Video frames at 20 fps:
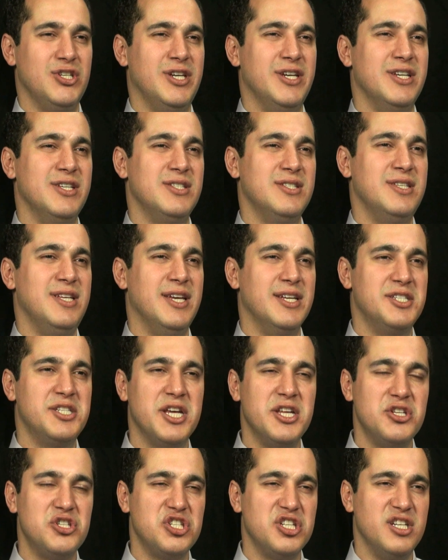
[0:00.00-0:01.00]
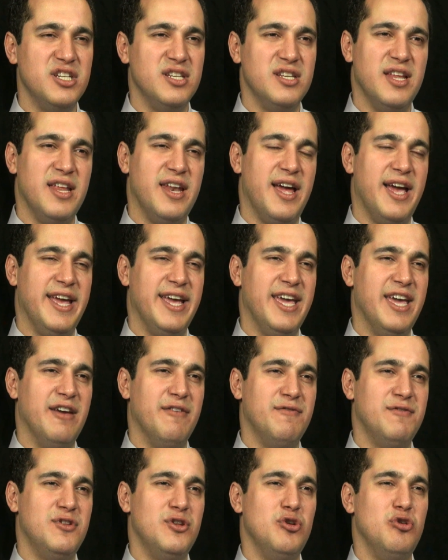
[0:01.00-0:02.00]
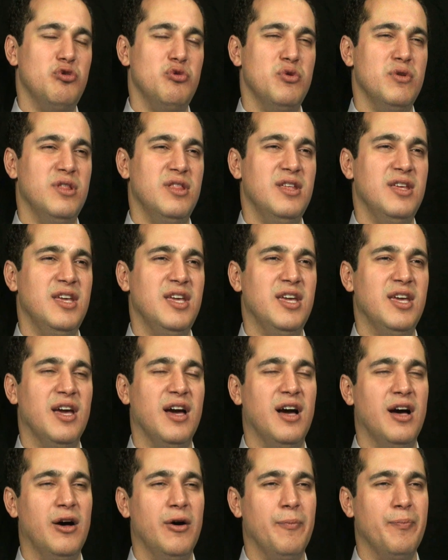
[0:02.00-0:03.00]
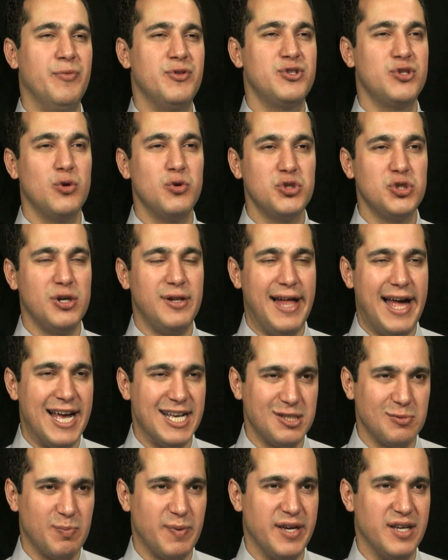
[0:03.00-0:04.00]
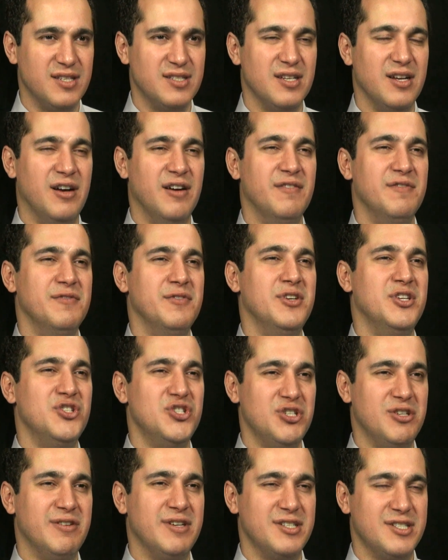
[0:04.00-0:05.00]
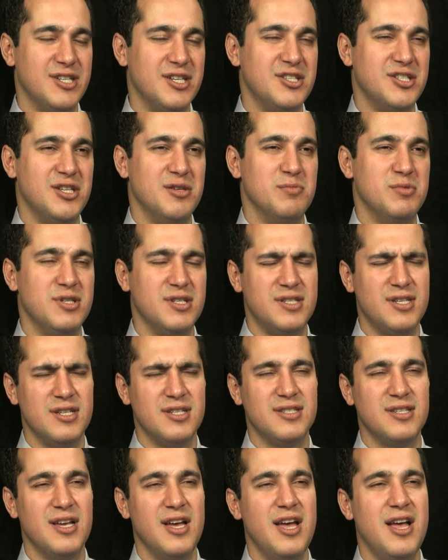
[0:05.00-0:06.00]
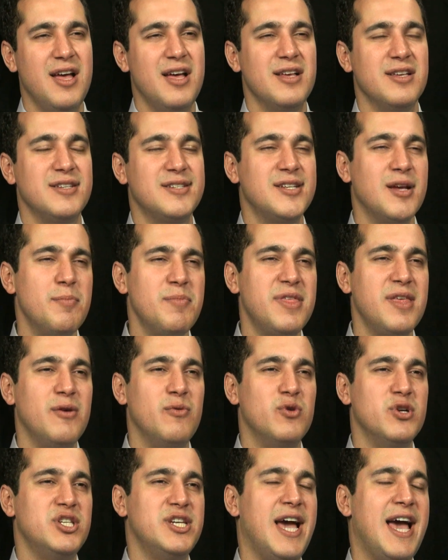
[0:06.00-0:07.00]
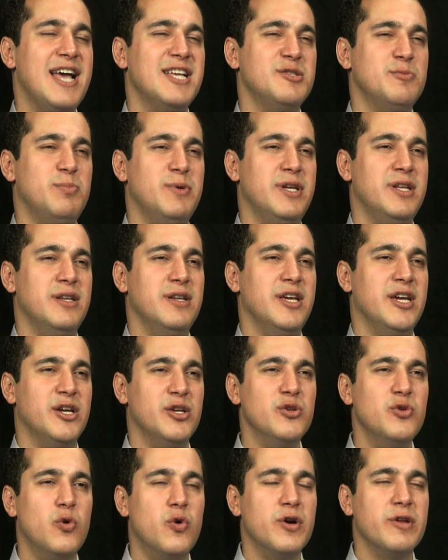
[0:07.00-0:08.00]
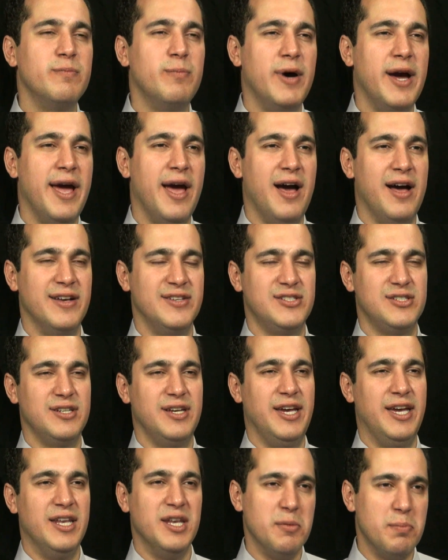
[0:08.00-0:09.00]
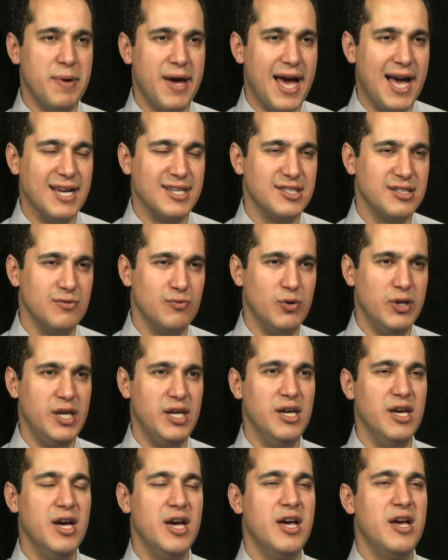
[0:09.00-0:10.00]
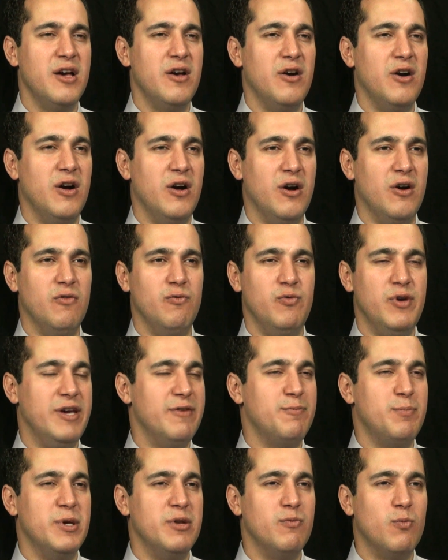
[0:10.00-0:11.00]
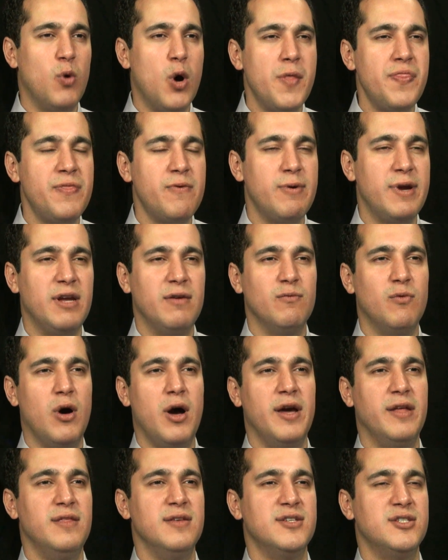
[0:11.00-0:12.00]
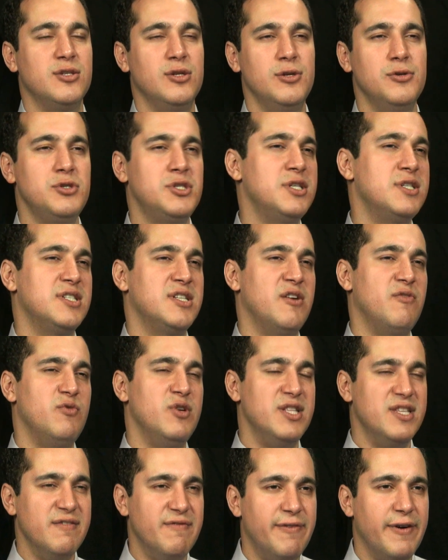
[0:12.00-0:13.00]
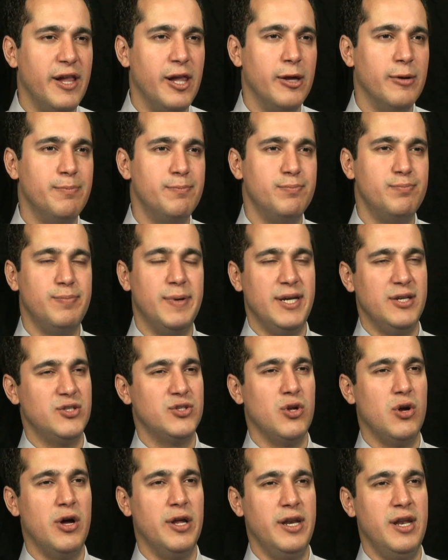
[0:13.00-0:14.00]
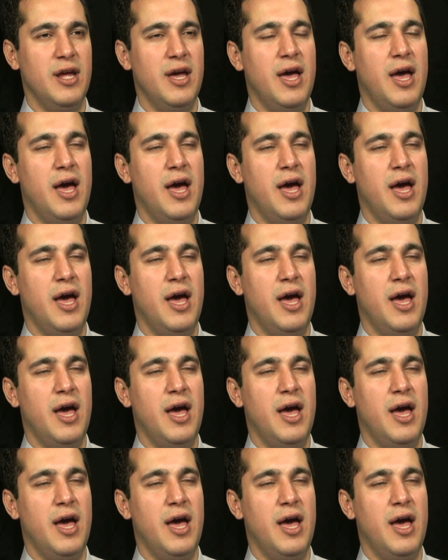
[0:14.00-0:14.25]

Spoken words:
is the attention that I give to the social aspects of engineering systems. This is something which has been ignored by us in the past. We've been wondering why the solutions that we develop based on